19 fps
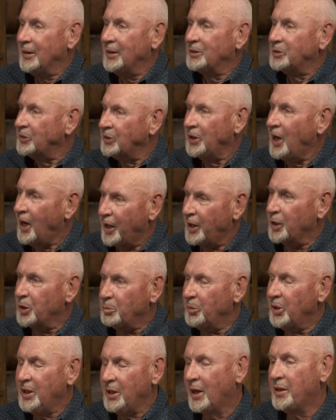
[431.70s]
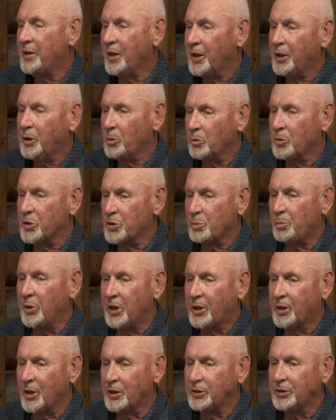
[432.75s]
she hired me. I think it was
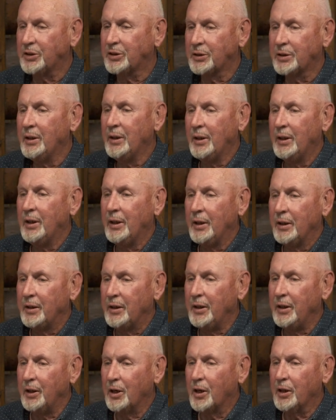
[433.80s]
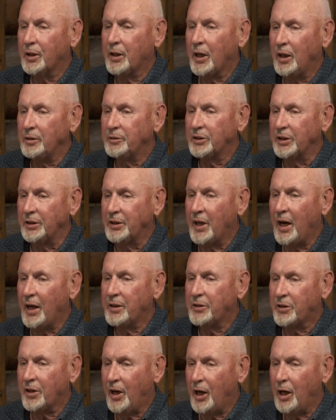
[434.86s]
because the archives at
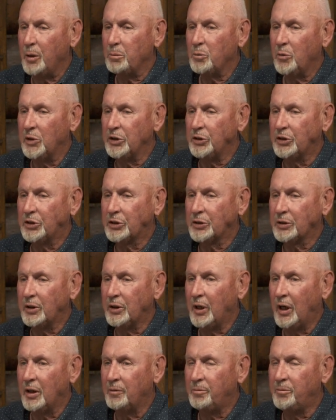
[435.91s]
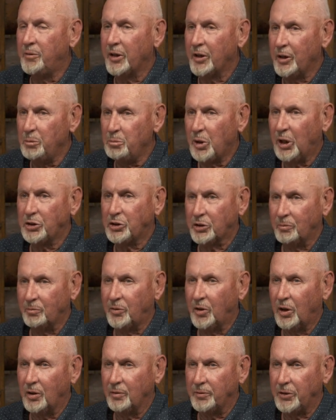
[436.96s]
that time was uh, very much
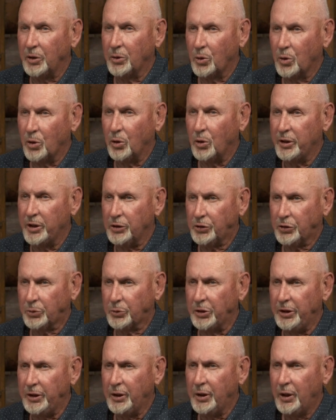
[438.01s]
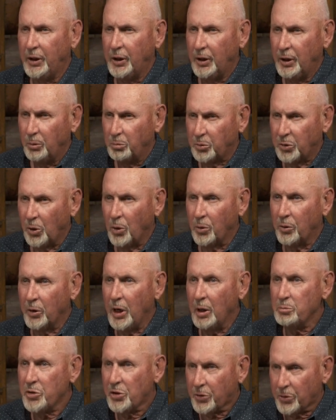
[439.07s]
involved in oral history
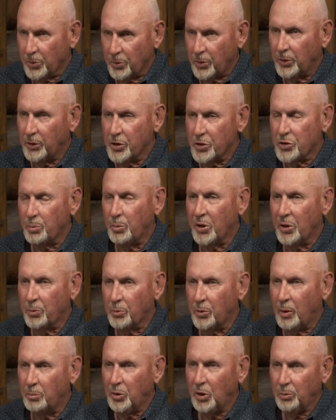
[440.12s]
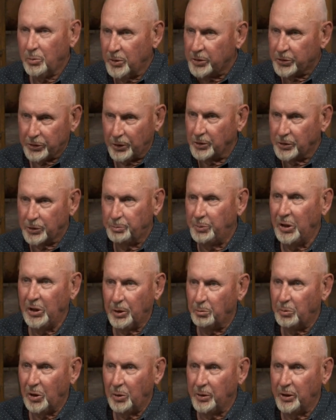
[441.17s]
programs through Elizabeth Rummel, which I'll speak
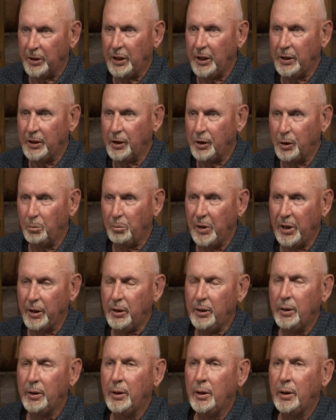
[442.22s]
about again in a minute.